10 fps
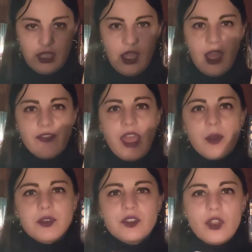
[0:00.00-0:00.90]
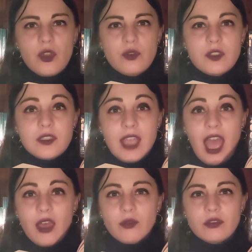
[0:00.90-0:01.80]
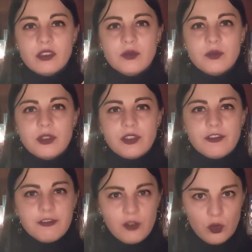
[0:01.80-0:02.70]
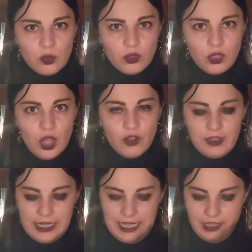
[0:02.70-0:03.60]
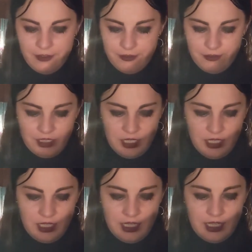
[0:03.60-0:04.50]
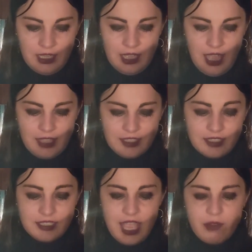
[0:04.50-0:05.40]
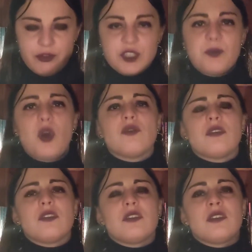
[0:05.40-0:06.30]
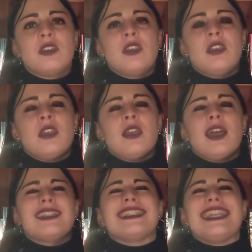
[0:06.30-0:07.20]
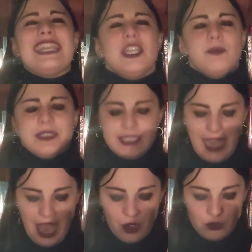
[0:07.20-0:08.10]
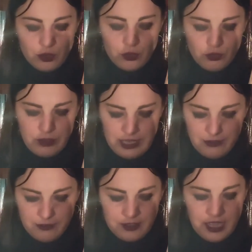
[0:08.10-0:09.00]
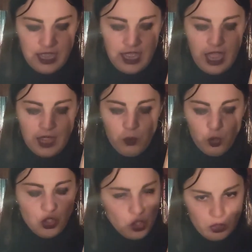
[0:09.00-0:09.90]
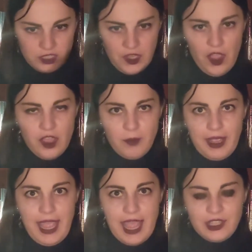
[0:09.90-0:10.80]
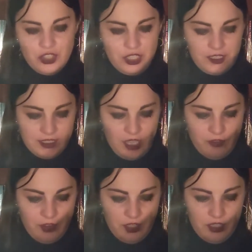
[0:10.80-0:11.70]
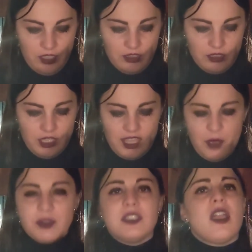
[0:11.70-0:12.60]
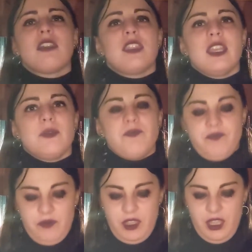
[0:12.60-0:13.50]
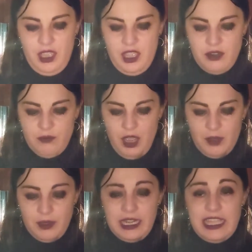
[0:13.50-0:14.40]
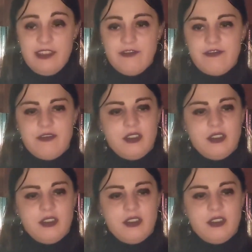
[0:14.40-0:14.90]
And there was no sound but the fall of a leaf, as a sad response, and to keep down grief, I would not turn my head to discover that there was nothing in my belief.